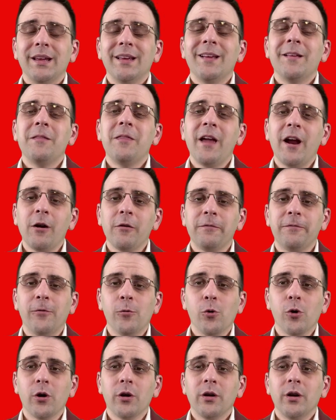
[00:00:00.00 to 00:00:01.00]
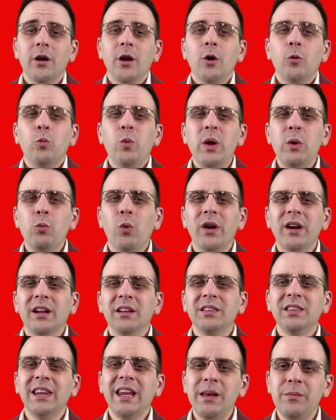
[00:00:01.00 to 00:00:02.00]
Therefore, we want to
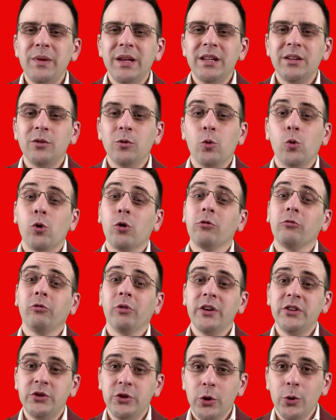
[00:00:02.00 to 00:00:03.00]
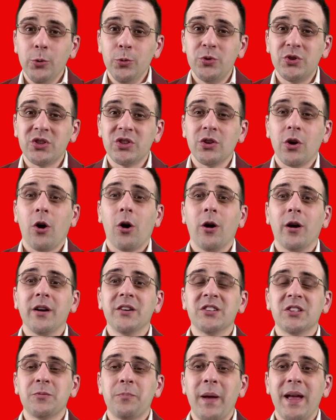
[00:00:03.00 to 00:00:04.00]
limit or reduce our
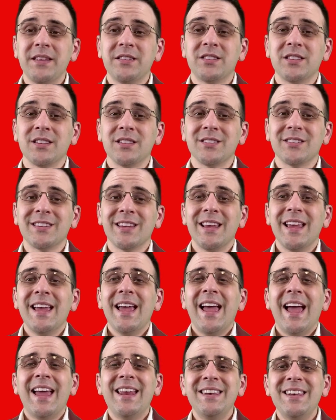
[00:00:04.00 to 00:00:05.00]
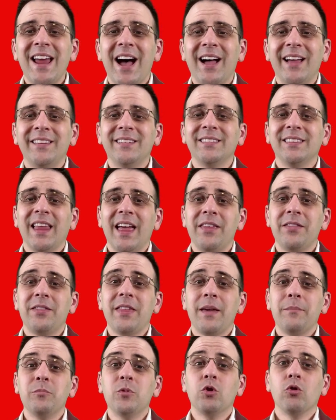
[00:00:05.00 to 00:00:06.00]
expenses and not let
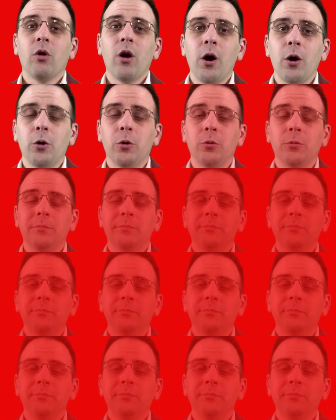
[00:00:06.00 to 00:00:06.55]
them grow.